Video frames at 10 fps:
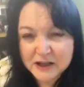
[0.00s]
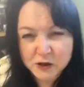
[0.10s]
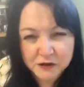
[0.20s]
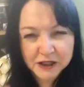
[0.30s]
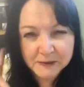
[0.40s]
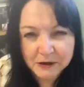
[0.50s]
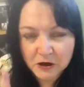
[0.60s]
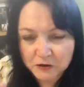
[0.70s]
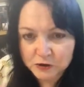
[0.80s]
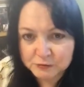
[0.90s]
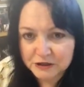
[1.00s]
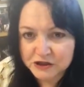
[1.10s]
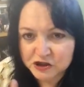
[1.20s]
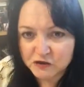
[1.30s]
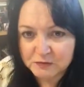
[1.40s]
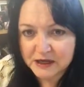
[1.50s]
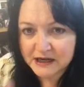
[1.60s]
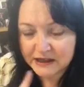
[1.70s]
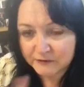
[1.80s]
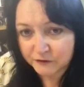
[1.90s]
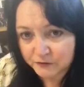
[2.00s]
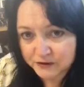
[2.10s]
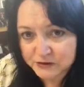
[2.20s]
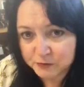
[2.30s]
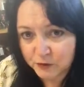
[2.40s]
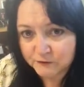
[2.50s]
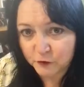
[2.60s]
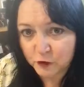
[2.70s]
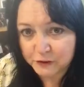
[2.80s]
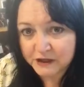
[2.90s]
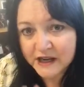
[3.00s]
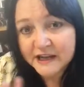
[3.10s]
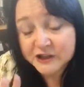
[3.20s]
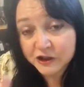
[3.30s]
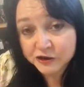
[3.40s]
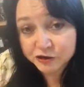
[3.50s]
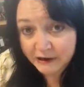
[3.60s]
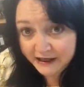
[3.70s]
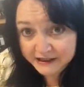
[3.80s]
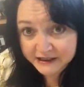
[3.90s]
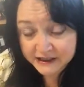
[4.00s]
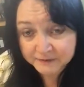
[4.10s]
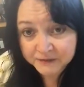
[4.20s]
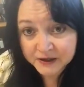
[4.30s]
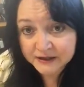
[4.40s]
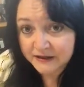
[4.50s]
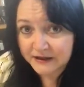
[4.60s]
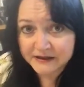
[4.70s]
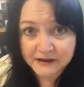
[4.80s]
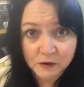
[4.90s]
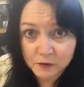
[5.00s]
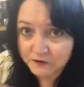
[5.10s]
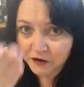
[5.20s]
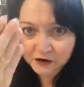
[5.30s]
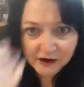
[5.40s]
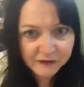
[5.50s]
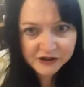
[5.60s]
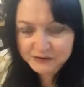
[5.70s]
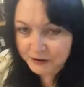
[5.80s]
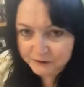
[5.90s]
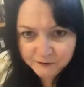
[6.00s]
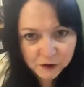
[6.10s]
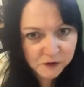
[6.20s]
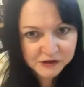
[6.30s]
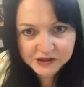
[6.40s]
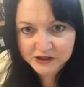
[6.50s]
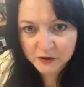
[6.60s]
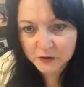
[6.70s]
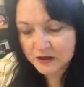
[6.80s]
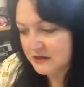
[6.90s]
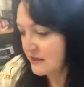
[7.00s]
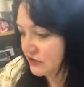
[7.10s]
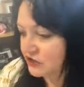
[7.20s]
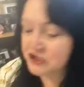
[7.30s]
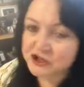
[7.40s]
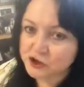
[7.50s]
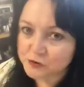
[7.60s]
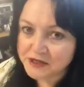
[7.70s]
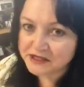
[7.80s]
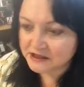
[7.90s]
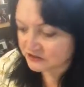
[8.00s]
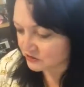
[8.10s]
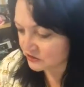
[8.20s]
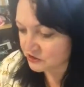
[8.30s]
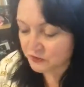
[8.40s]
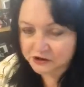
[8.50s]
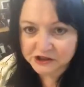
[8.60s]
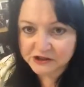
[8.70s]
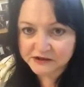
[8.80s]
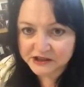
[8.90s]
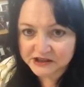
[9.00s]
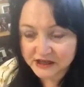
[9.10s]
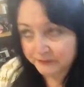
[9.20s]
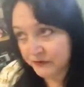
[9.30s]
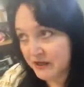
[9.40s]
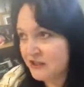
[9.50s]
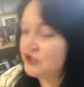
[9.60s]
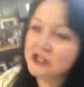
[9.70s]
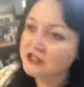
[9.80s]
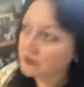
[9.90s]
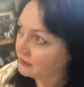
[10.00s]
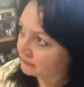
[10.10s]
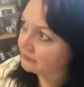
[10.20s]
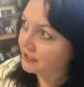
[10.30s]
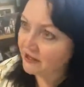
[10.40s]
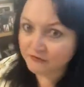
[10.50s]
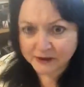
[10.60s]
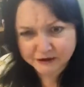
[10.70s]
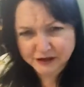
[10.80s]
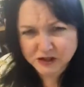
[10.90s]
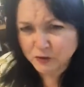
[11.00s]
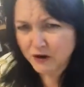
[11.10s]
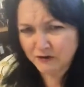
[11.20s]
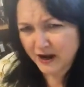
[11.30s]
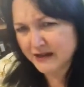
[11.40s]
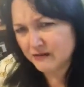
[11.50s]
So think about all those places you've been, and then from this point forward, start tracking it. You know, we've all got the smartphones, so it's just too easy. So there's no excuse to say, gee, you know, I only have my grade 12.